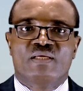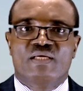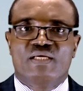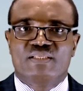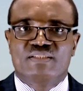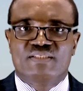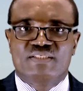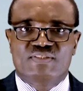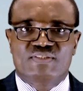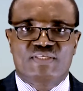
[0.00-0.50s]

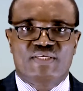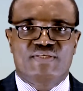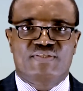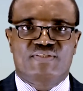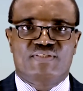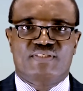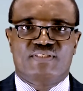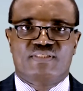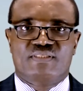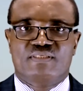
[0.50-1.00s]
In these
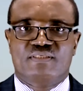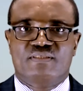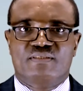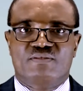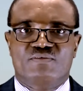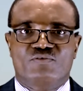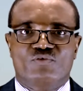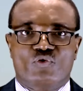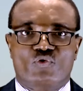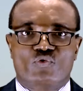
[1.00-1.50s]
cases,
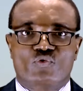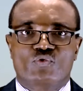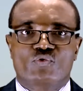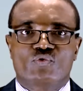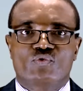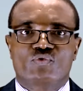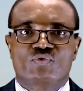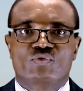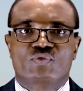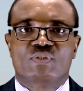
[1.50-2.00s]
the
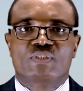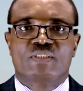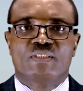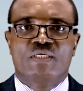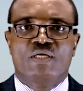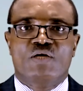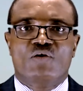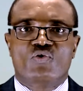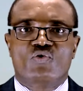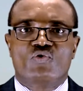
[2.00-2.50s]
CRUs
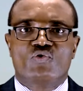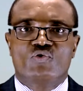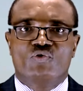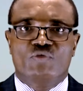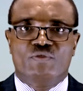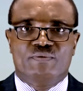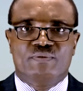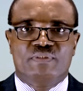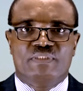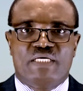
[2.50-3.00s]

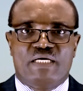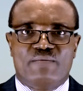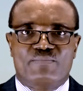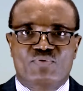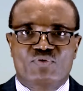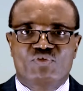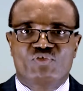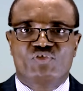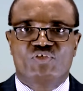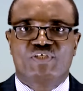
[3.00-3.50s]
could
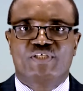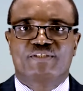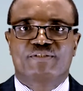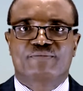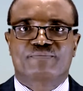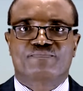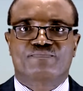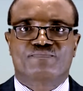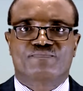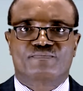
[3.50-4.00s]
appreciate
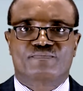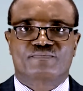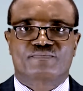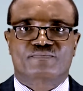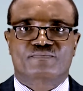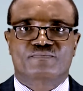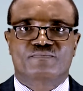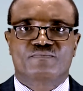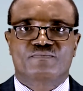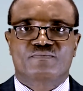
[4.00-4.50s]

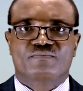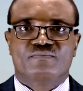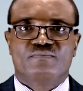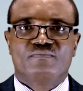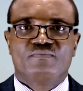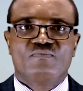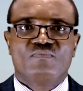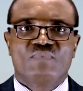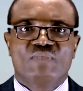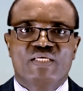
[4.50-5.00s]

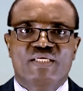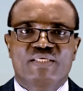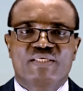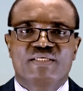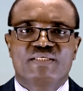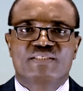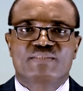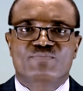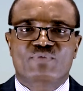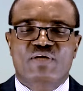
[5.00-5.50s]

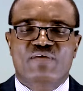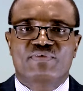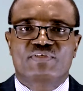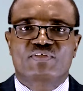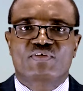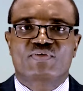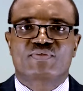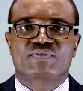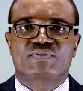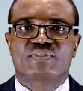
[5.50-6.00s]
against private
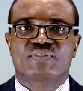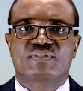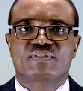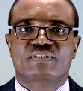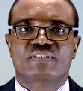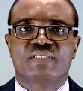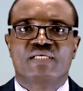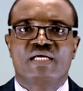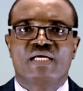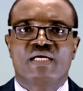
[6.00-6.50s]
currencies,
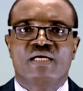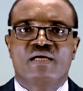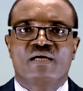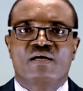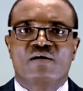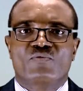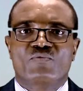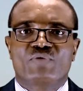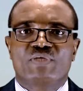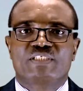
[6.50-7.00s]

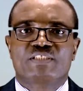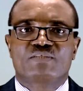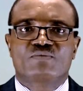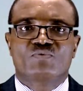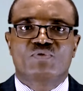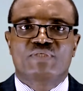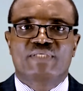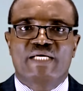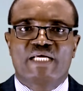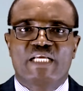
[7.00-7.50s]
which
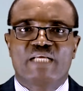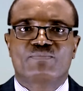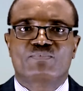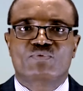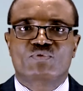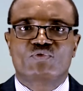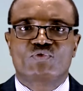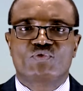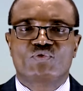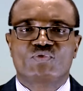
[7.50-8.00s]
will help
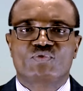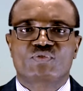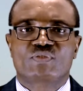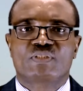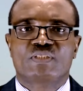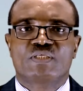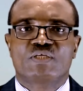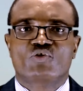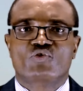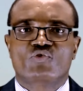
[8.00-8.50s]
reduce
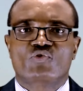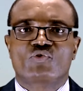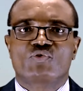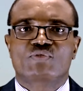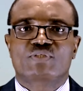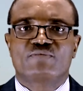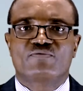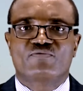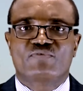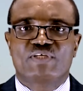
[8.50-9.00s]

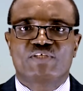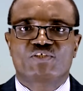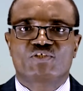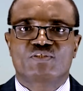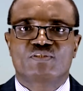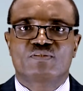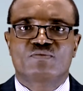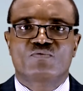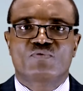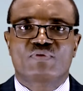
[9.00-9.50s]
CRUs
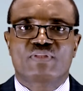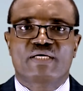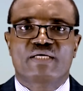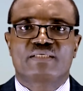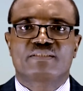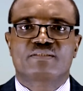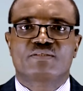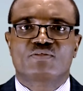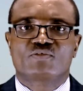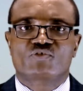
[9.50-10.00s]
inflation
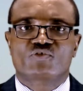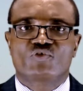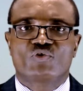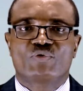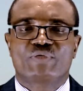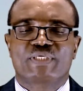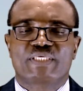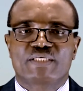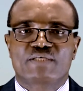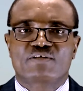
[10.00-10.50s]
without
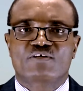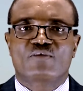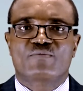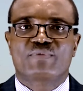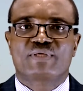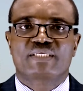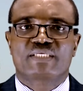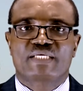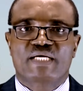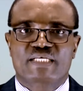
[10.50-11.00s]
slowing
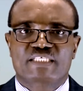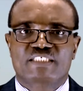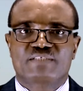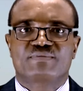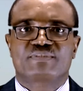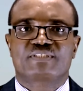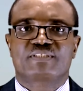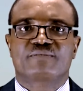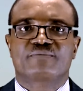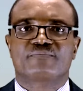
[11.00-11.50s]
economic
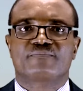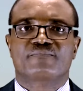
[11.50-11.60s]
activity.